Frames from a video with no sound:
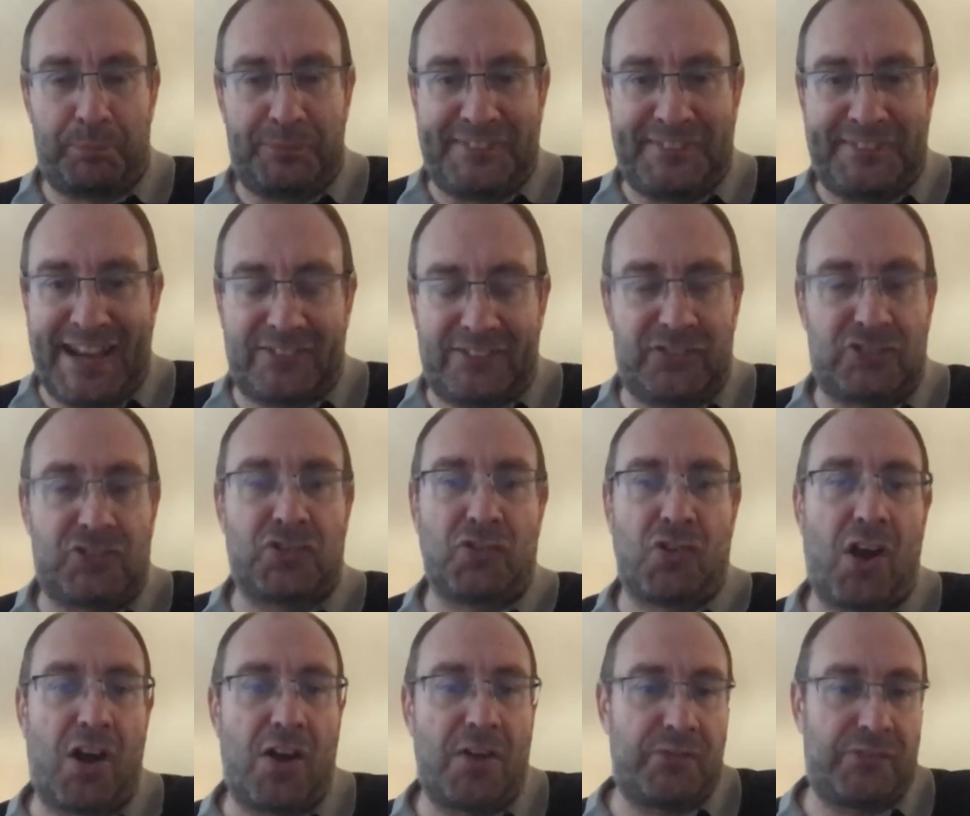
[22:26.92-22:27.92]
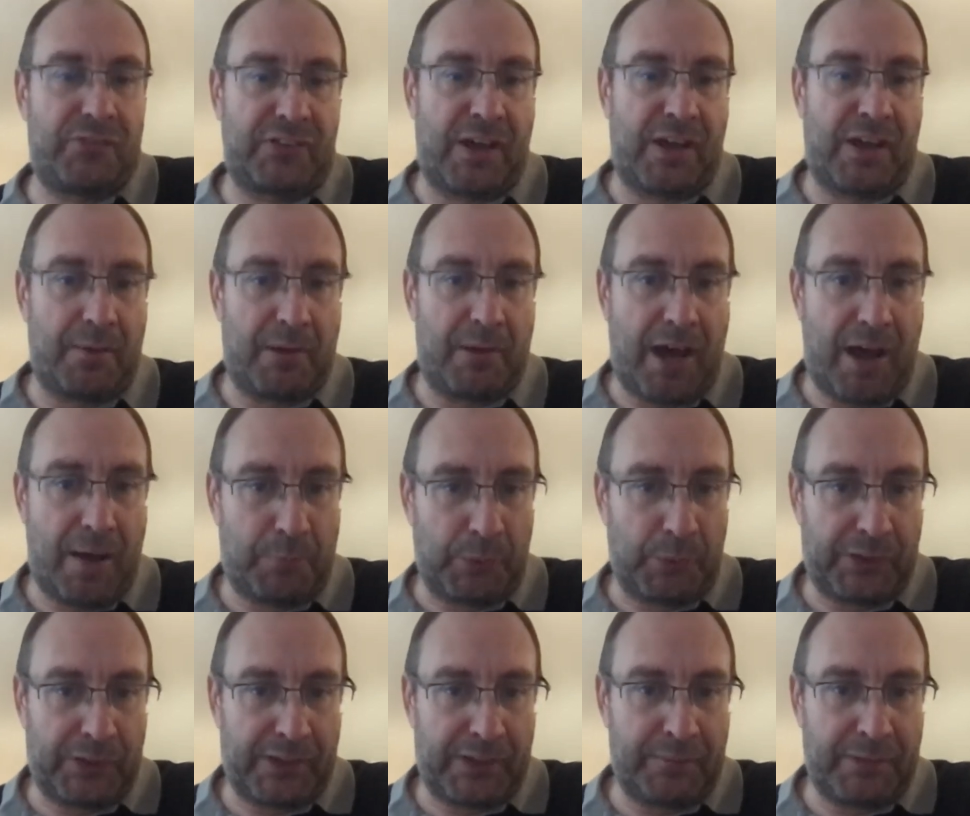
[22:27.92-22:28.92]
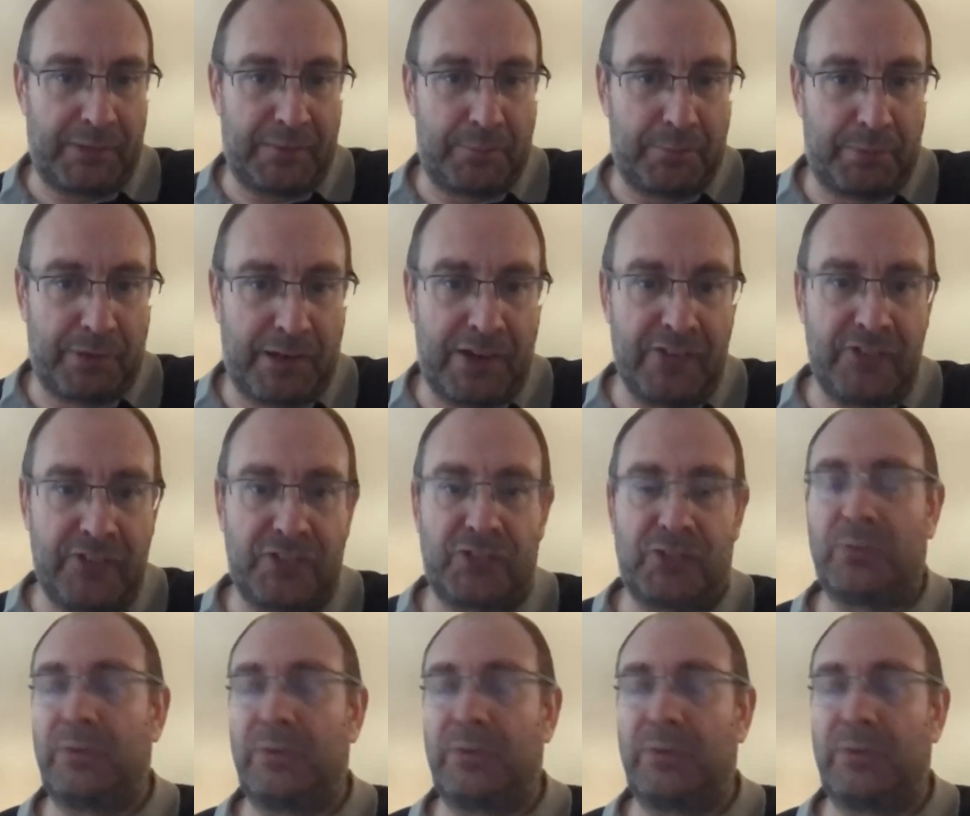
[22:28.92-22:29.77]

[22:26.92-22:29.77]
DEXT drives our bookkeeping approach.